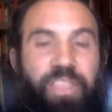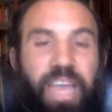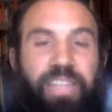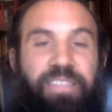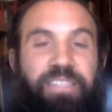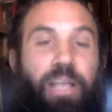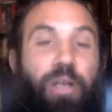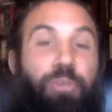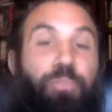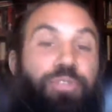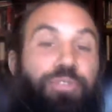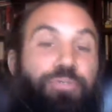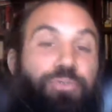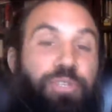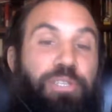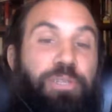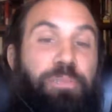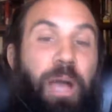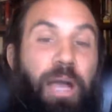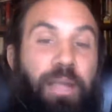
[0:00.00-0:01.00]
That's how
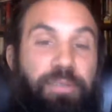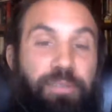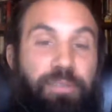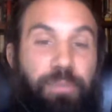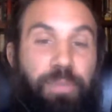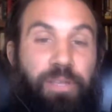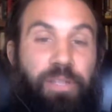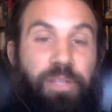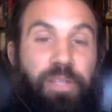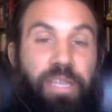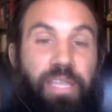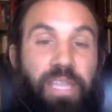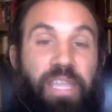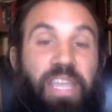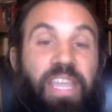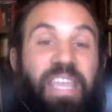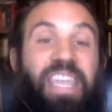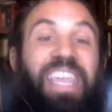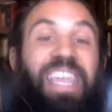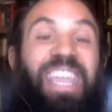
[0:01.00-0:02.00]
much
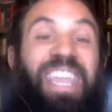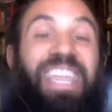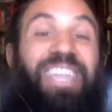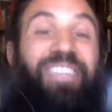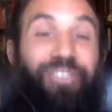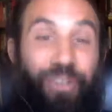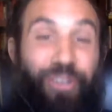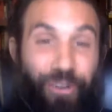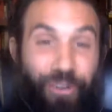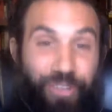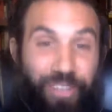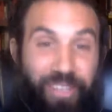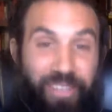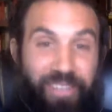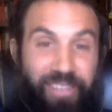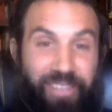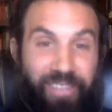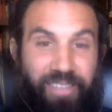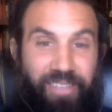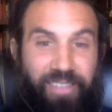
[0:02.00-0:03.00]
responsibility he took.